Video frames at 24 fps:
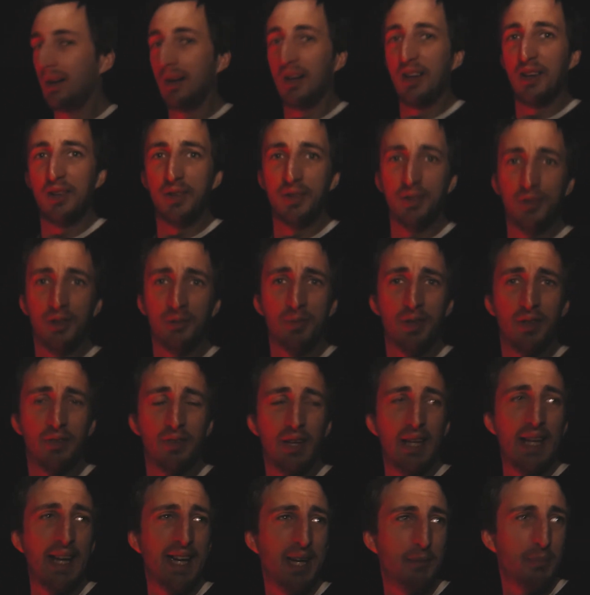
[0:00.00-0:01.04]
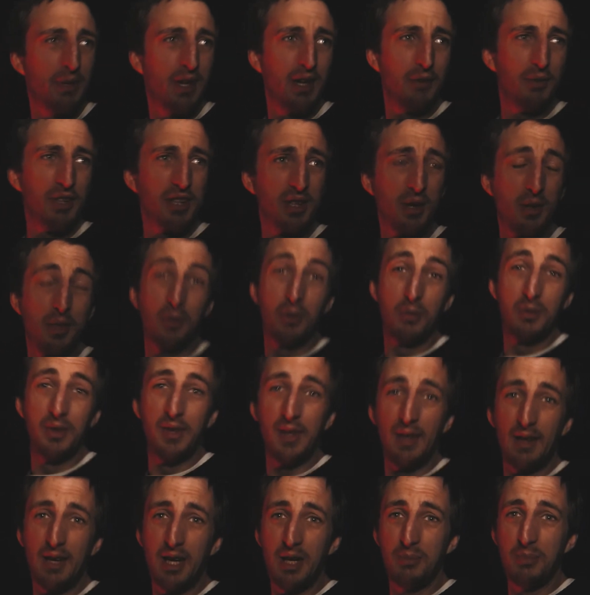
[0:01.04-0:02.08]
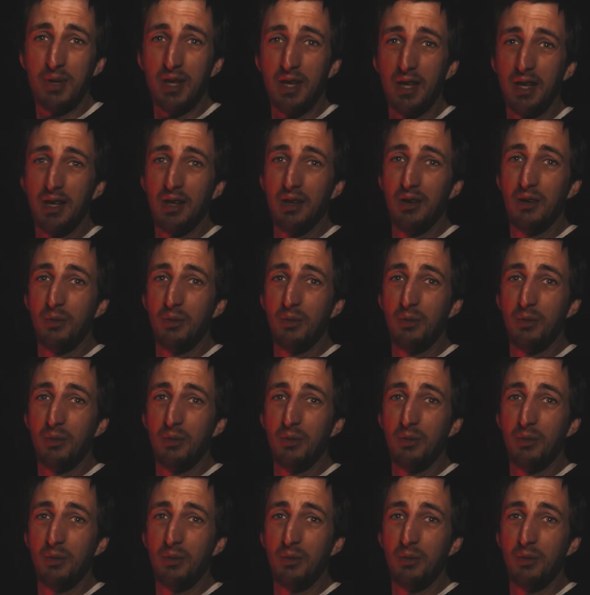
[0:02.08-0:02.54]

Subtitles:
I stopped off a lay-by, which I thought was a lay-by,